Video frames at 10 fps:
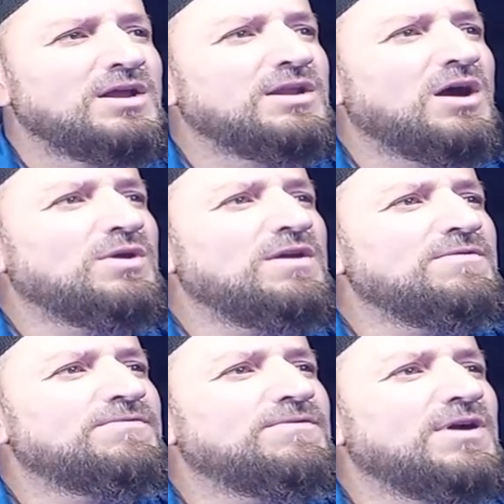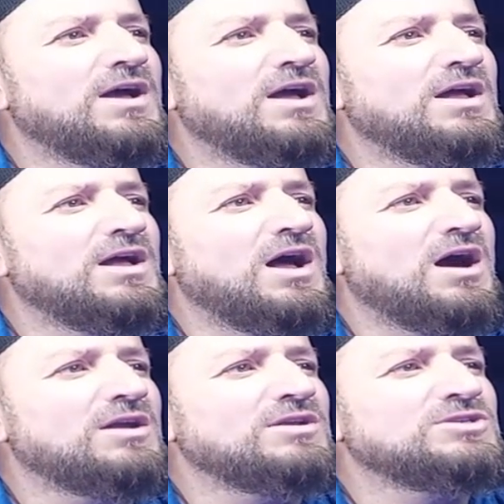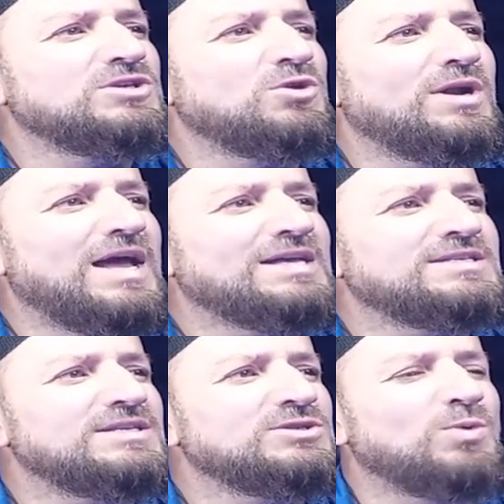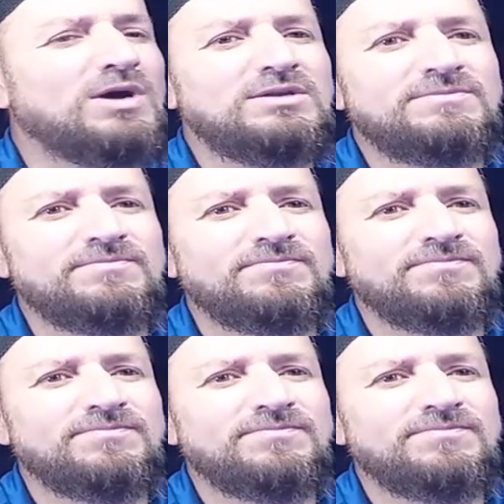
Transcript: Now if R is 0 and S is 1,